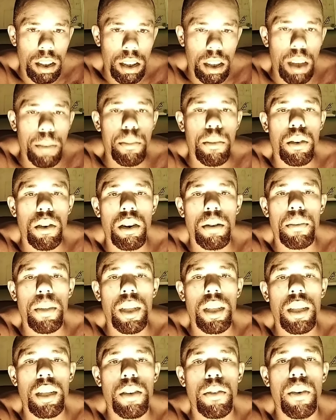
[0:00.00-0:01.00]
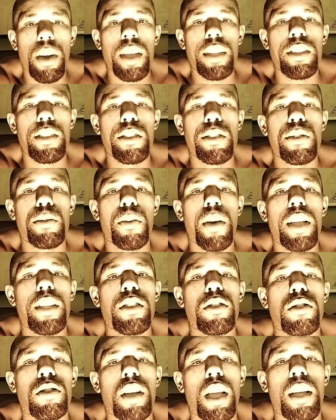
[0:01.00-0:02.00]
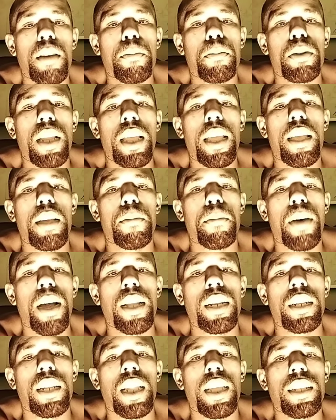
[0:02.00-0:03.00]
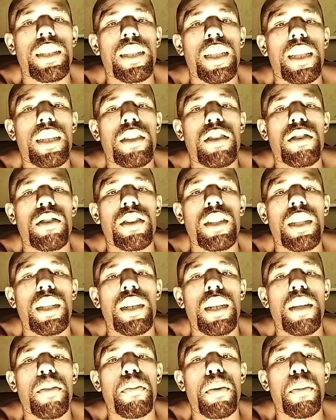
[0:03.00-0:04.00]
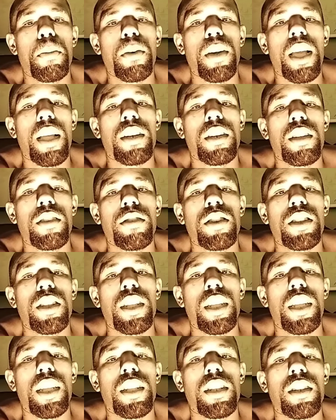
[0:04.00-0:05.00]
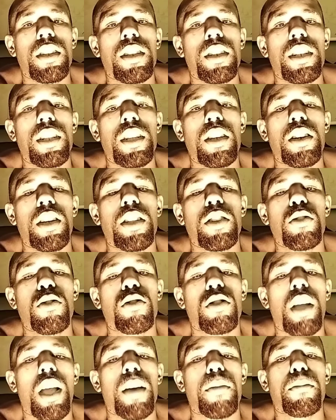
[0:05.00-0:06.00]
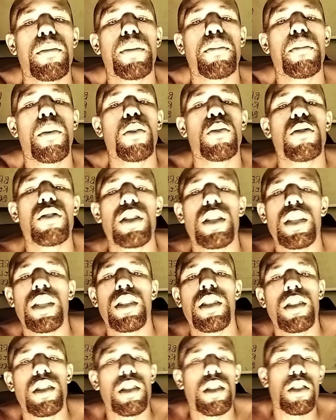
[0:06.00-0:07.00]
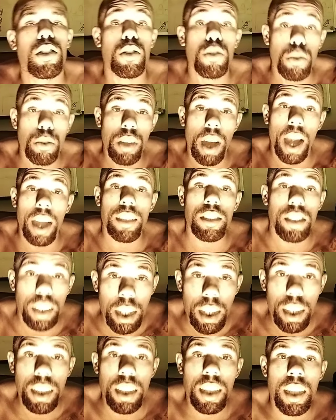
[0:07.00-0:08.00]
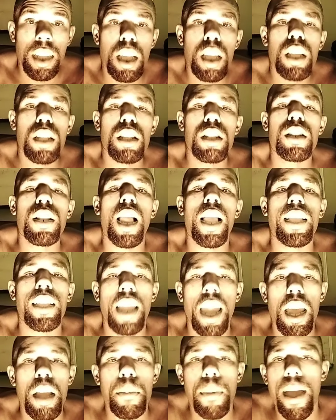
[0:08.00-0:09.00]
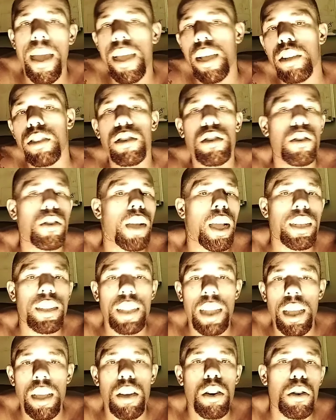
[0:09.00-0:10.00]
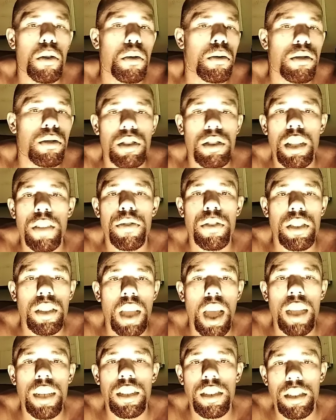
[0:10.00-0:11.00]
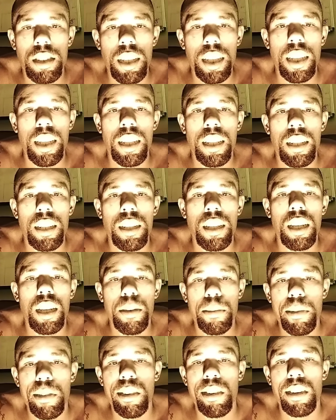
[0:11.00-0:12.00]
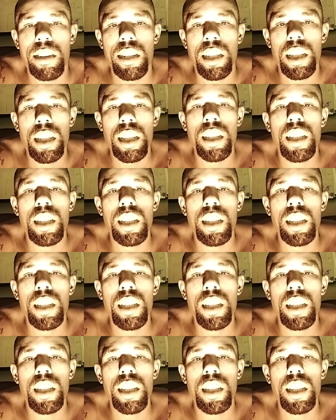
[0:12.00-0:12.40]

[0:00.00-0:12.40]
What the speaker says: Come on, man. Why you trying to play everybody like that? You don't think enough people got enough shit to deal, and you trying to bring more shit just because you got shit, and like everybody else don't got their own different kind of shit? Come on.